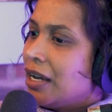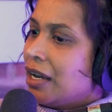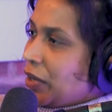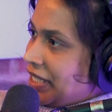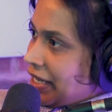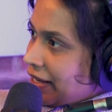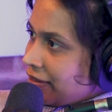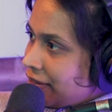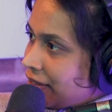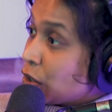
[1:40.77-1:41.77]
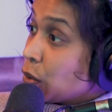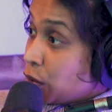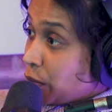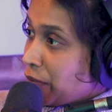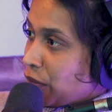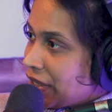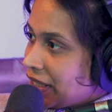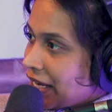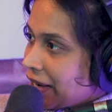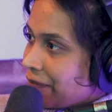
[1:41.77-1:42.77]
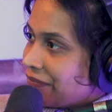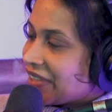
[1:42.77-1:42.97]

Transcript: poisonings, the Salisbury poisoning,